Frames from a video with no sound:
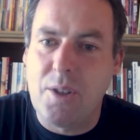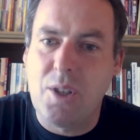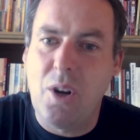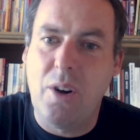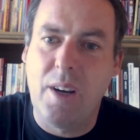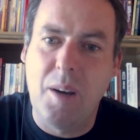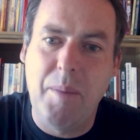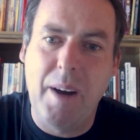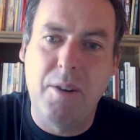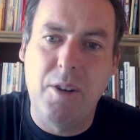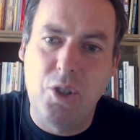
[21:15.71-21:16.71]
talking
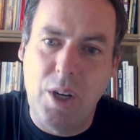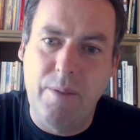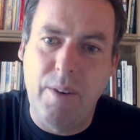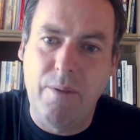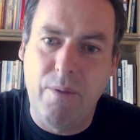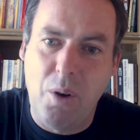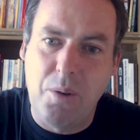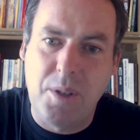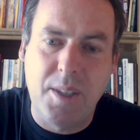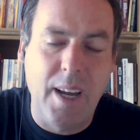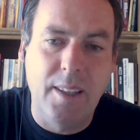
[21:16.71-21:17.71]
about achieving flow
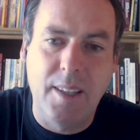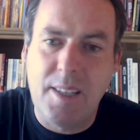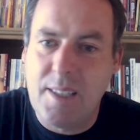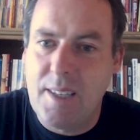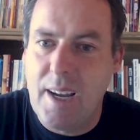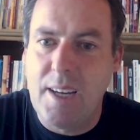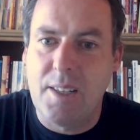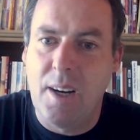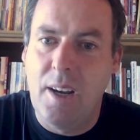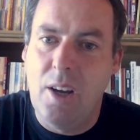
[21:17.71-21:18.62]
state, this state